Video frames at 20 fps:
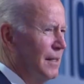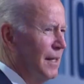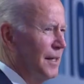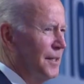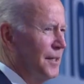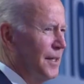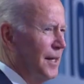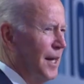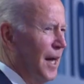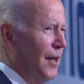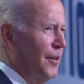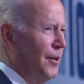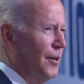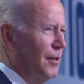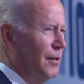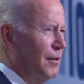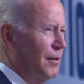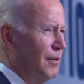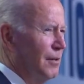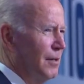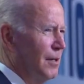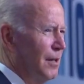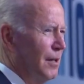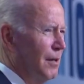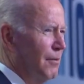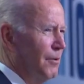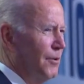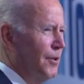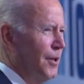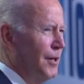And
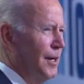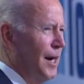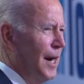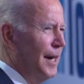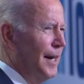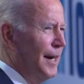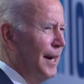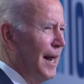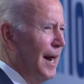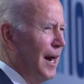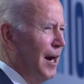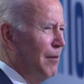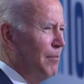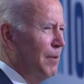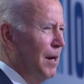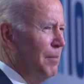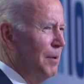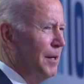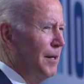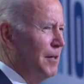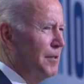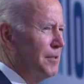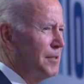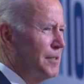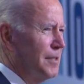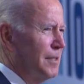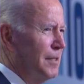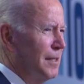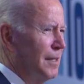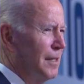together with the United Arab
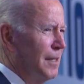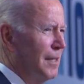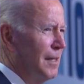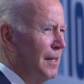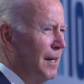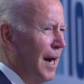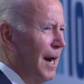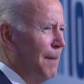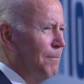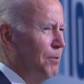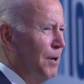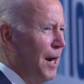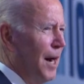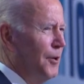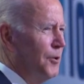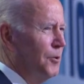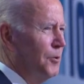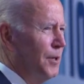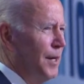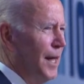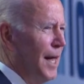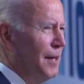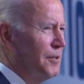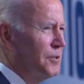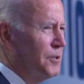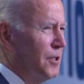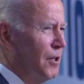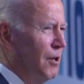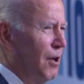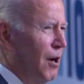Emirates, I'm proud to
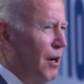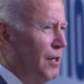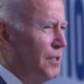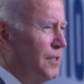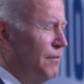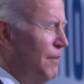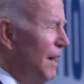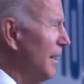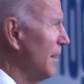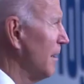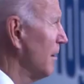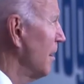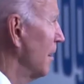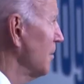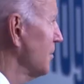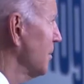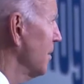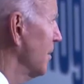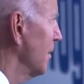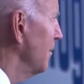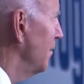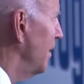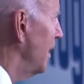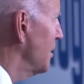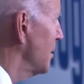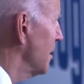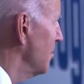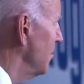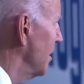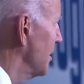announce the launch of Agricultural
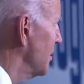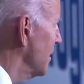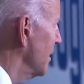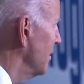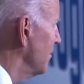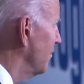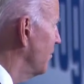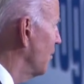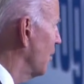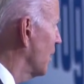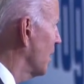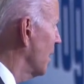Innovation Mission for